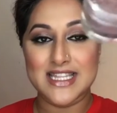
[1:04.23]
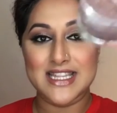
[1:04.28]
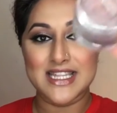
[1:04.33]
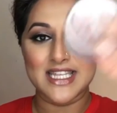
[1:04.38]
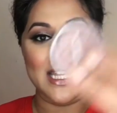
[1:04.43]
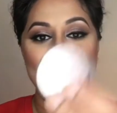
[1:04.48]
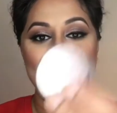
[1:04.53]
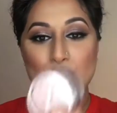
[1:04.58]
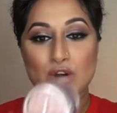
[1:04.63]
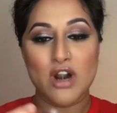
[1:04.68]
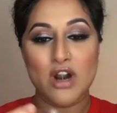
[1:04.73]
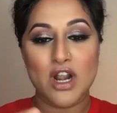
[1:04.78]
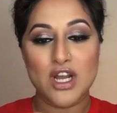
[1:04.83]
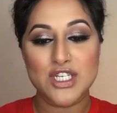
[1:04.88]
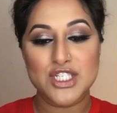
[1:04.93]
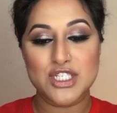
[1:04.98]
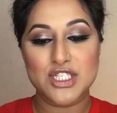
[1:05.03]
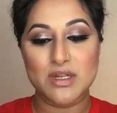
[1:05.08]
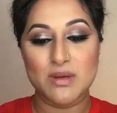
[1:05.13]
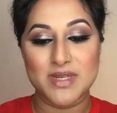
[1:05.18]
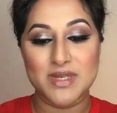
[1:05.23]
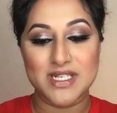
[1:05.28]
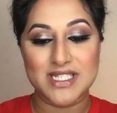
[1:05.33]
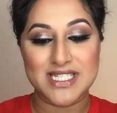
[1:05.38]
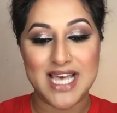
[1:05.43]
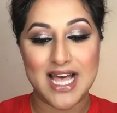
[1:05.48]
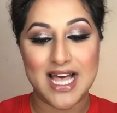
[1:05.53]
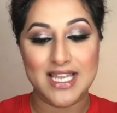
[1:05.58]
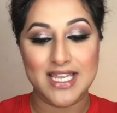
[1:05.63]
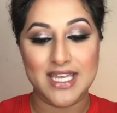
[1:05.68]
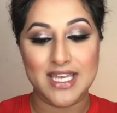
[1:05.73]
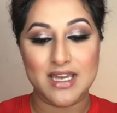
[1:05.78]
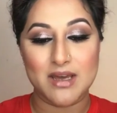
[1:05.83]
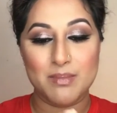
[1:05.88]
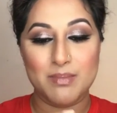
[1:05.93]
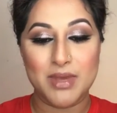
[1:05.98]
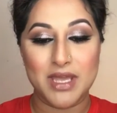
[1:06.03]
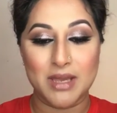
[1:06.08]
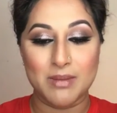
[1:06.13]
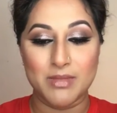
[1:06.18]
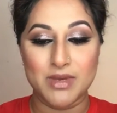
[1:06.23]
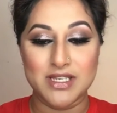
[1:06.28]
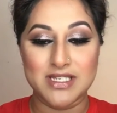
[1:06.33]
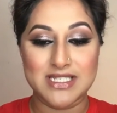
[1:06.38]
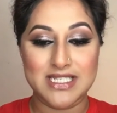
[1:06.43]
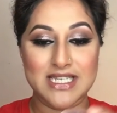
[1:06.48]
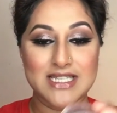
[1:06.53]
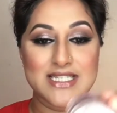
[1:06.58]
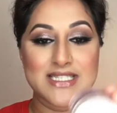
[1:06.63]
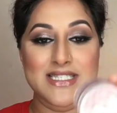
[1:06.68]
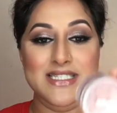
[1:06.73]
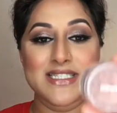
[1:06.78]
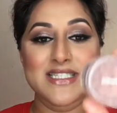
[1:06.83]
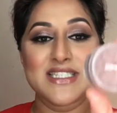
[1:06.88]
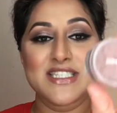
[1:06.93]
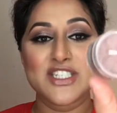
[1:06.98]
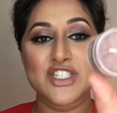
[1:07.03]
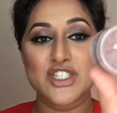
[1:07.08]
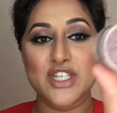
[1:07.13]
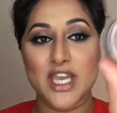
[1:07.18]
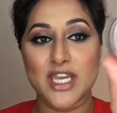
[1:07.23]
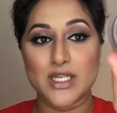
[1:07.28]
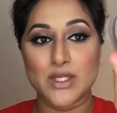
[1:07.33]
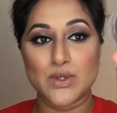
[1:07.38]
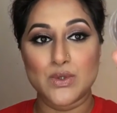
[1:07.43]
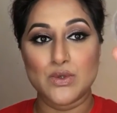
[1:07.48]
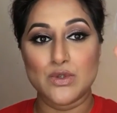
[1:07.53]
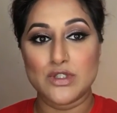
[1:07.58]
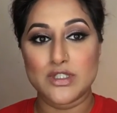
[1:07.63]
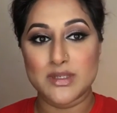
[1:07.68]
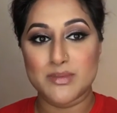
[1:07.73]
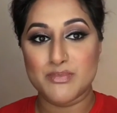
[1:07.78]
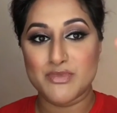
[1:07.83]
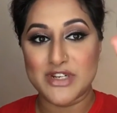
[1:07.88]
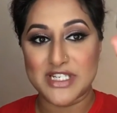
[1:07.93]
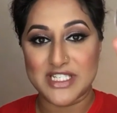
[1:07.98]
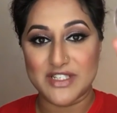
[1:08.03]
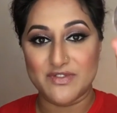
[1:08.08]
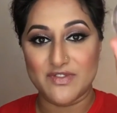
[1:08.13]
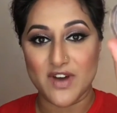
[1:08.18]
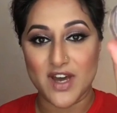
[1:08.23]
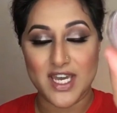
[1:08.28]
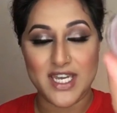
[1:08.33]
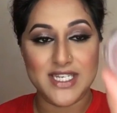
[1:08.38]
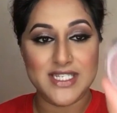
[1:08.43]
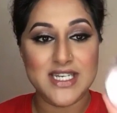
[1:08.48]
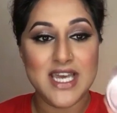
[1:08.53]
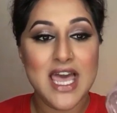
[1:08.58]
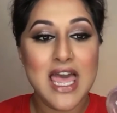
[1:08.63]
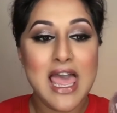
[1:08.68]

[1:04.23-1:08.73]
the crushed metallic pigment, and this is in the shade called Prettified.